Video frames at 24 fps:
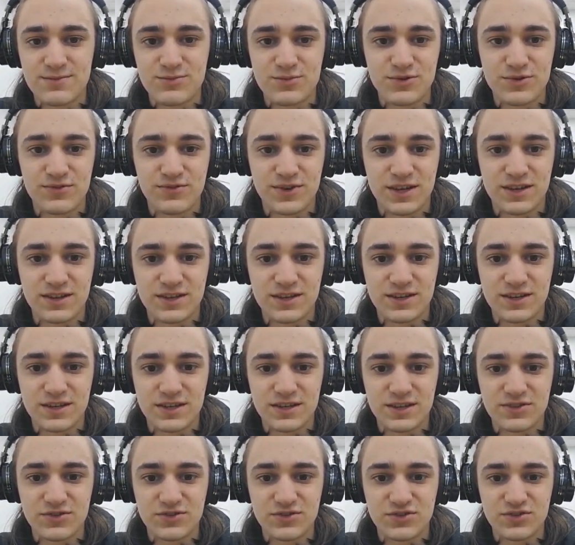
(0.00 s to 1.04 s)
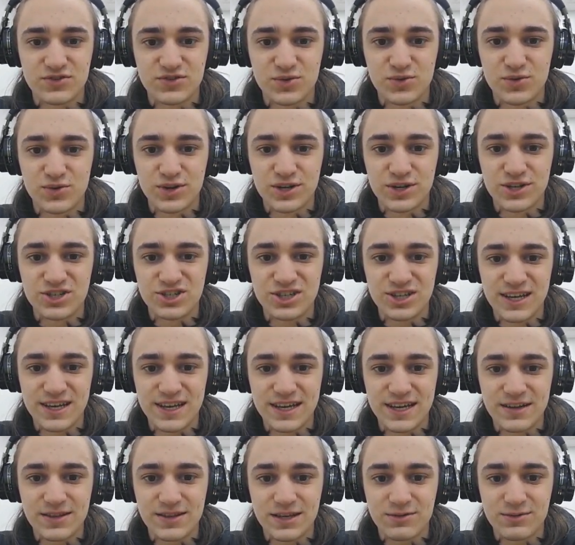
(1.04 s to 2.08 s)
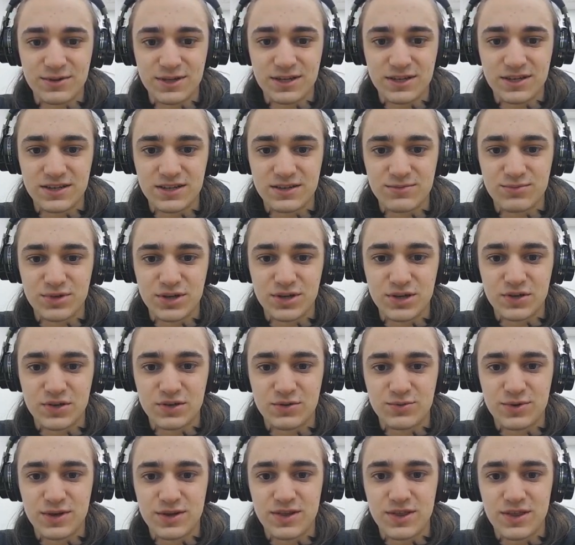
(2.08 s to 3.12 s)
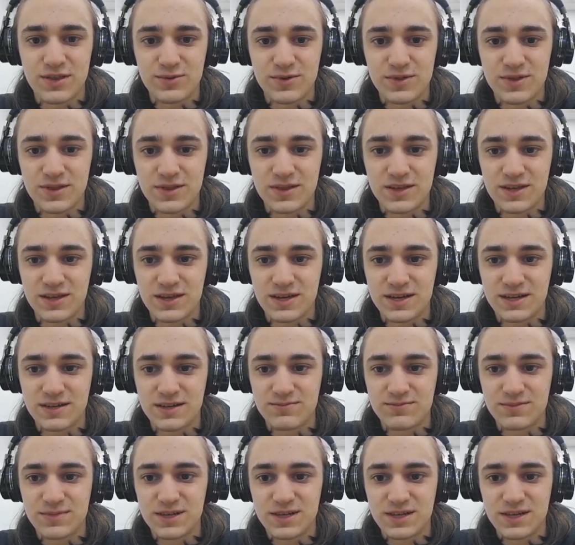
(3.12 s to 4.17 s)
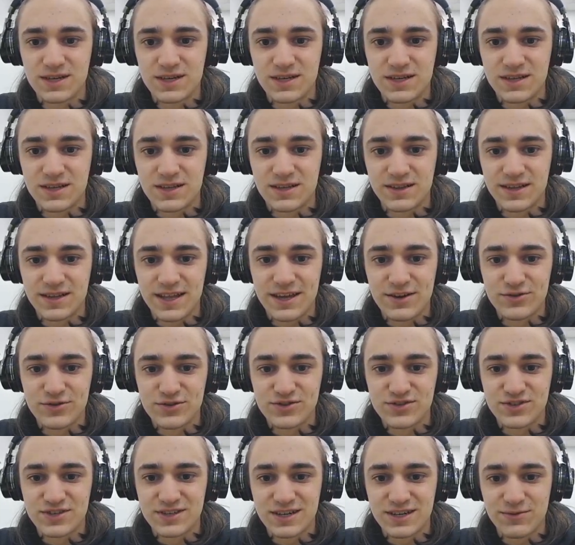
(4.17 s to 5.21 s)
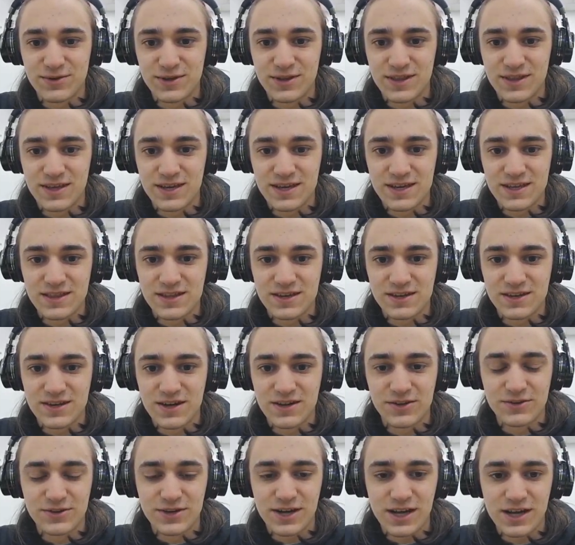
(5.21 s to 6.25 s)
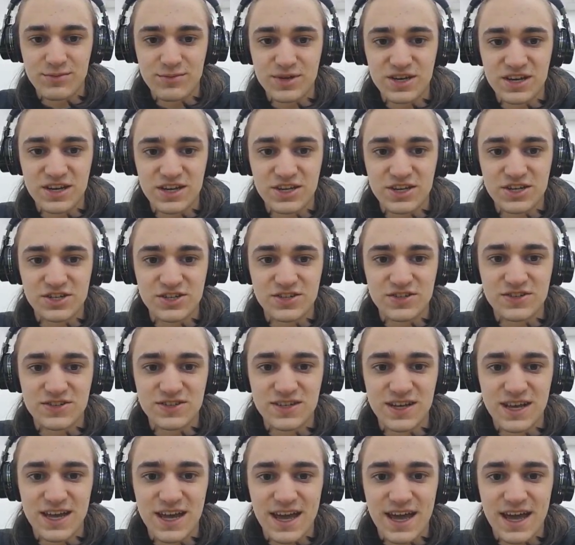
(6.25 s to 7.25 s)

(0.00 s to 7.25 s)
We've got the storage layout that we ended up going with the letters and everything and the color combinations.